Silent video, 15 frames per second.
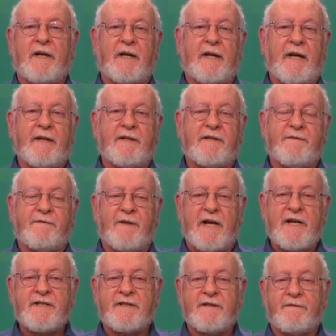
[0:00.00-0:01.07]
and
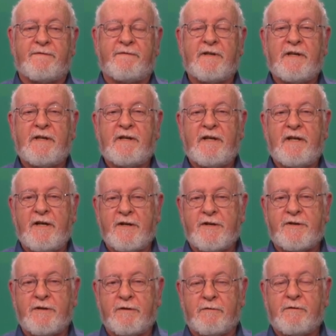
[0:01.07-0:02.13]
divisive
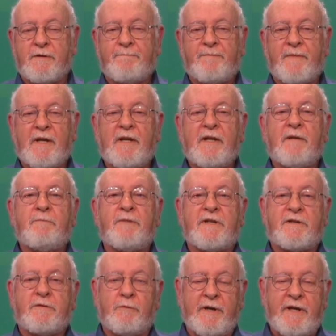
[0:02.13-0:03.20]
issue
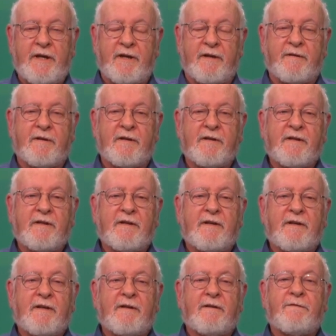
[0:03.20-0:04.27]
between
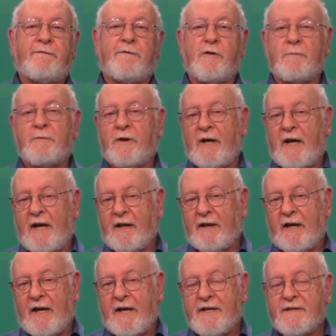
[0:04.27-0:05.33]
former
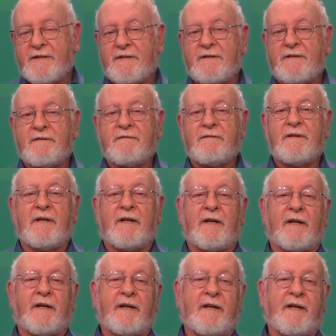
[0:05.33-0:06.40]
allies
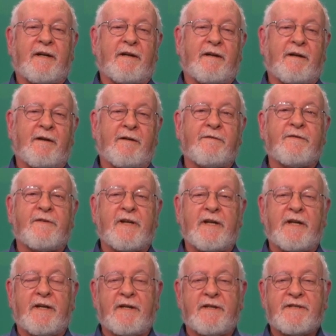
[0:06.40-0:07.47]
of
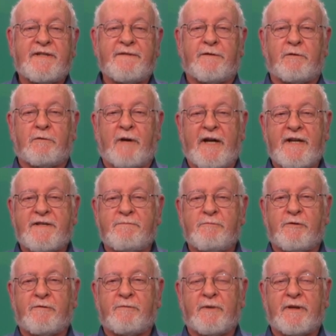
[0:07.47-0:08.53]
the civil rights
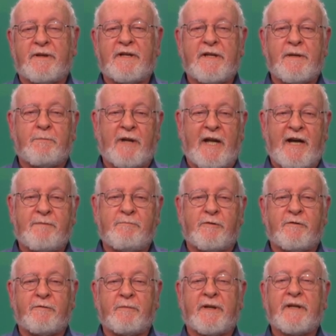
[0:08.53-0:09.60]
movement and the black
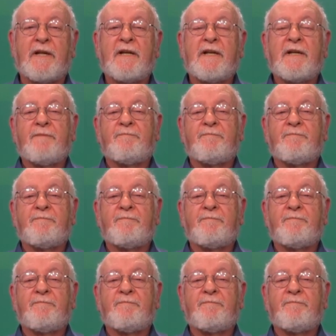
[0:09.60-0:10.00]
movement